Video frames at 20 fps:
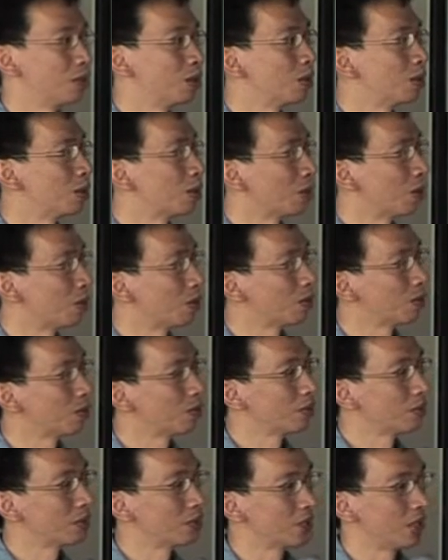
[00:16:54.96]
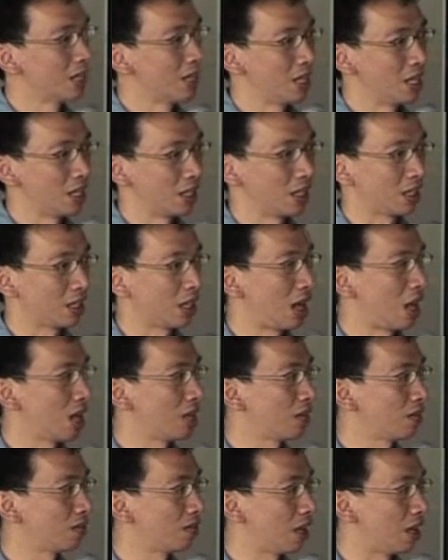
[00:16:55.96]
So it's a
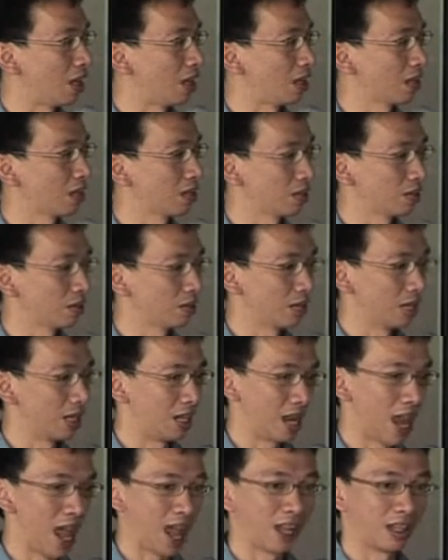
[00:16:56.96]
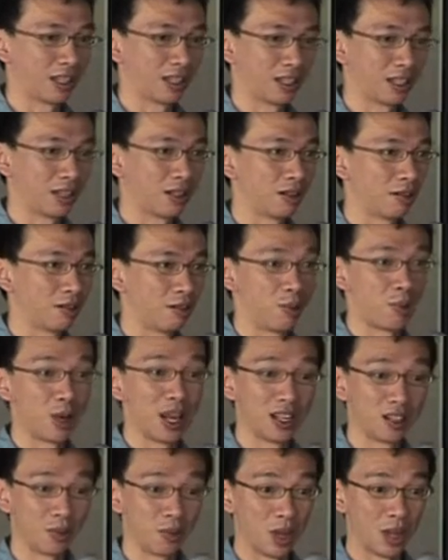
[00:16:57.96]
kind of like lack and
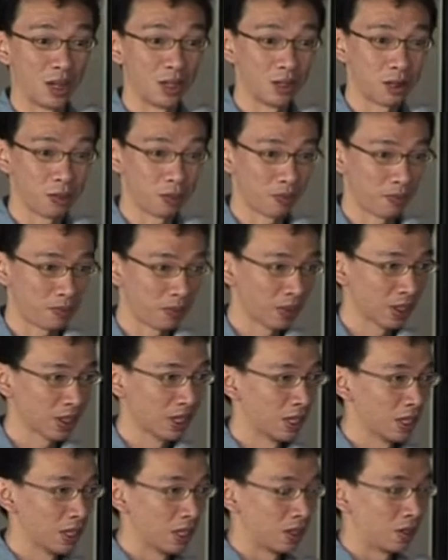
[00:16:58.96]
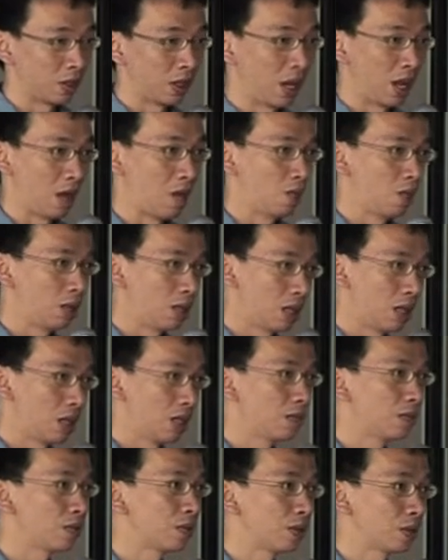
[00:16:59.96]
replacement. And I would
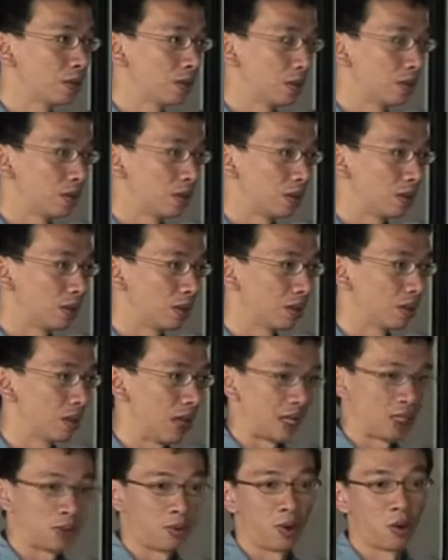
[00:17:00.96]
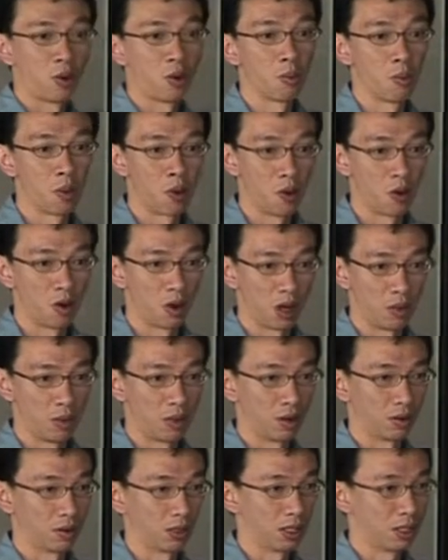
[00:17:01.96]
love to explore more
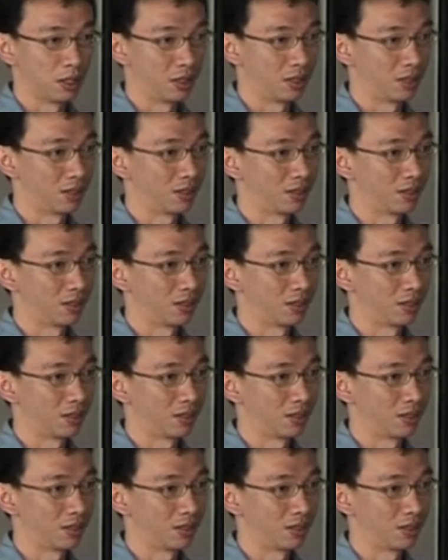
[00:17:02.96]
about this